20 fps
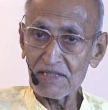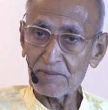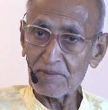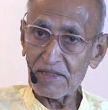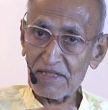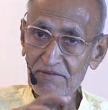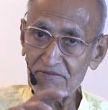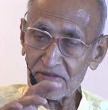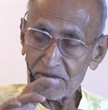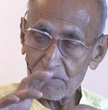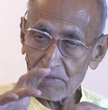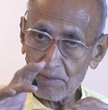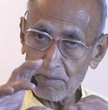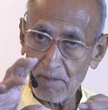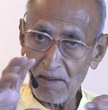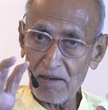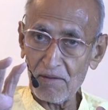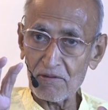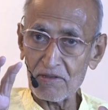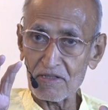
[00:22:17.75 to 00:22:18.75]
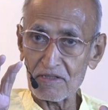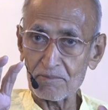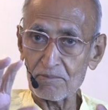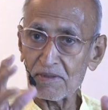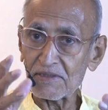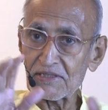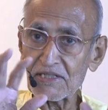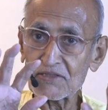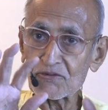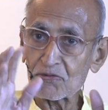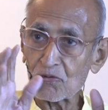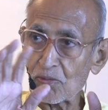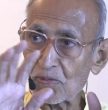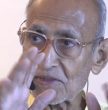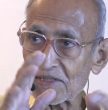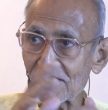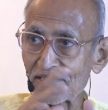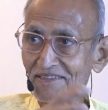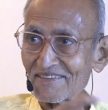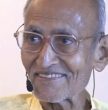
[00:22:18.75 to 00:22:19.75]
There may even be power, but there is
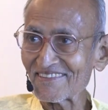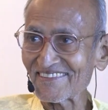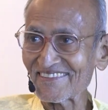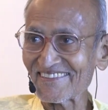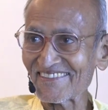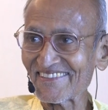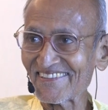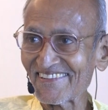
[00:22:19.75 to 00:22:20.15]
nobody.